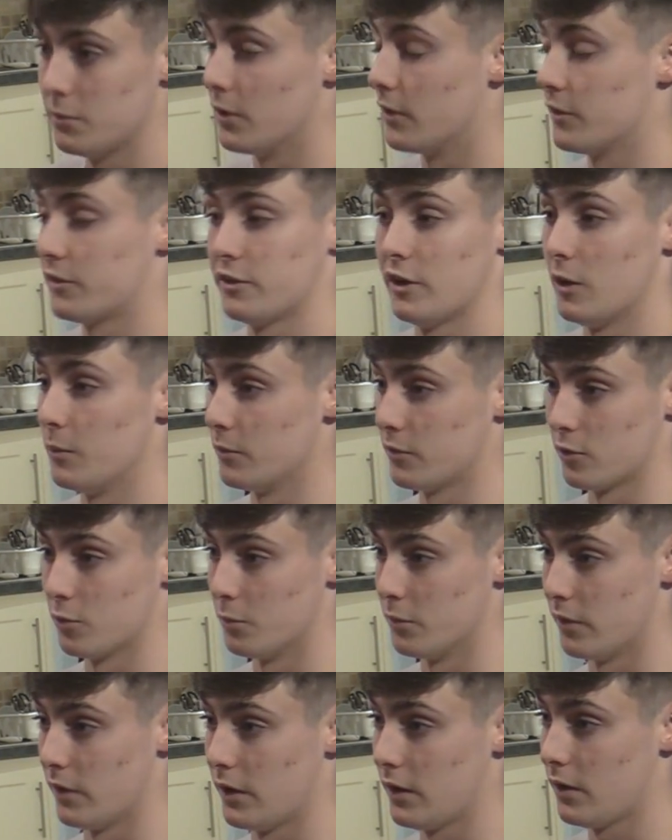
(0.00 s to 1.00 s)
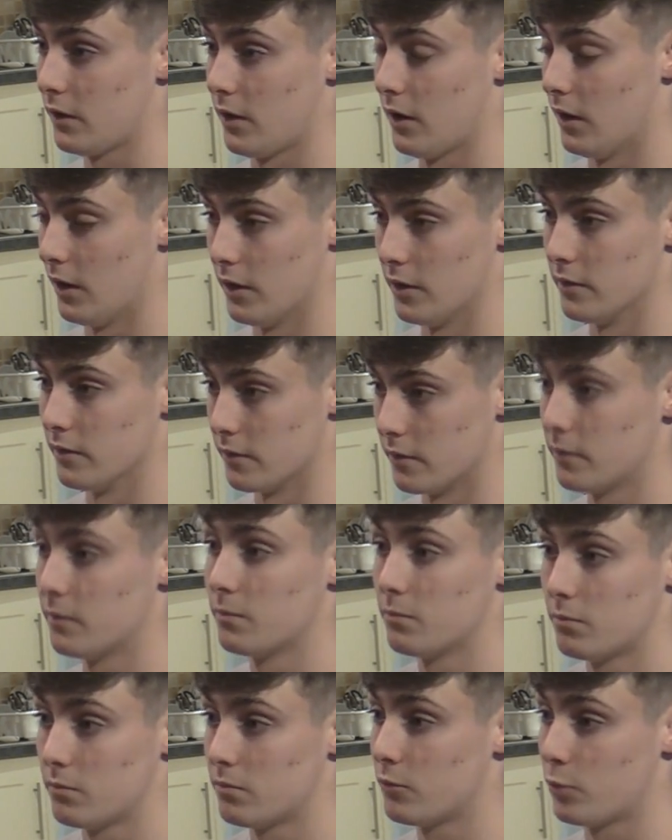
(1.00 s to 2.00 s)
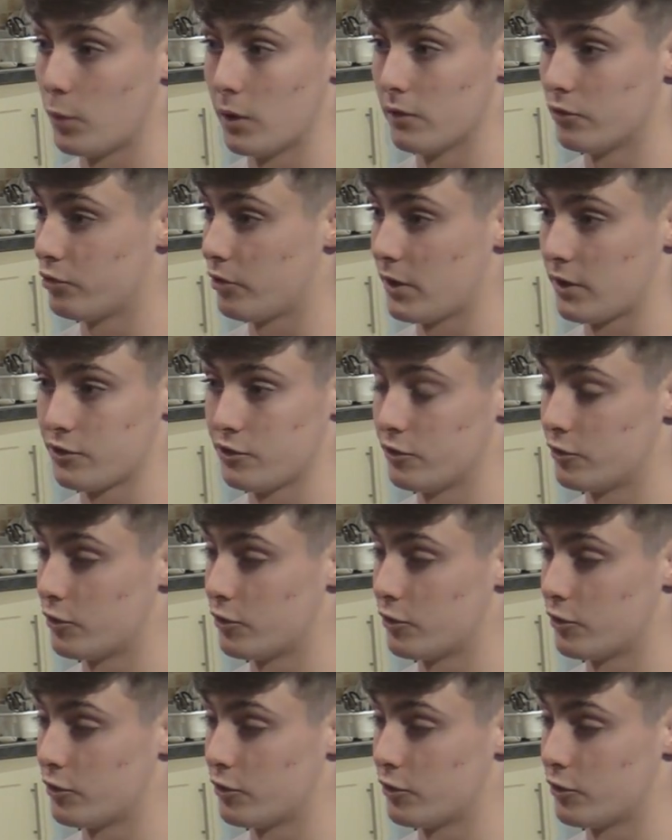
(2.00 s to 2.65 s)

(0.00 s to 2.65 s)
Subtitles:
you know, the sound was coming there, and 12 tracks